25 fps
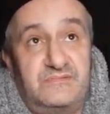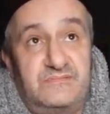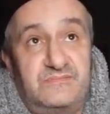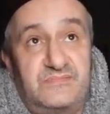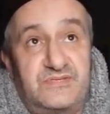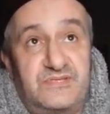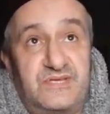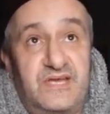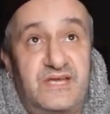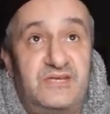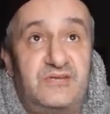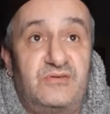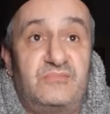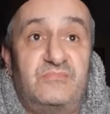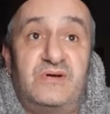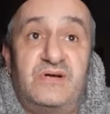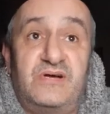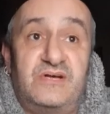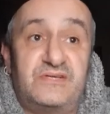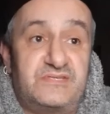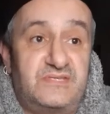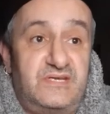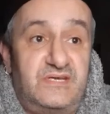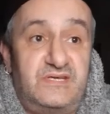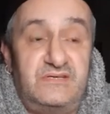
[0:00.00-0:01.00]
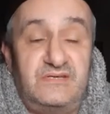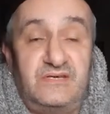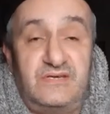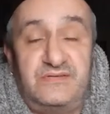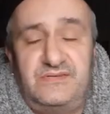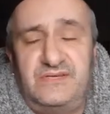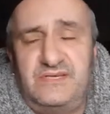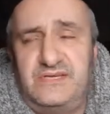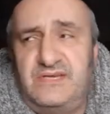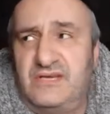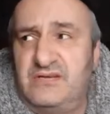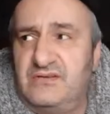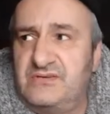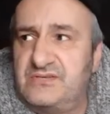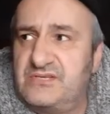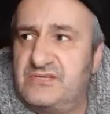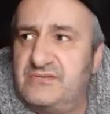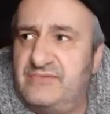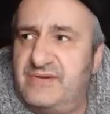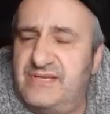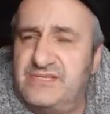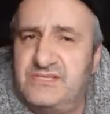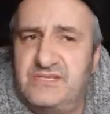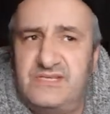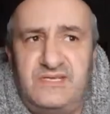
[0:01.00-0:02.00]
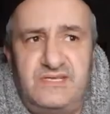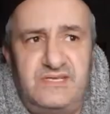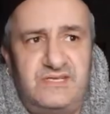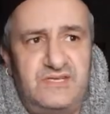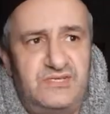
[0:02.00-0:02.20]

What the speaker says: Sandor Martin, I think he lost to Anthony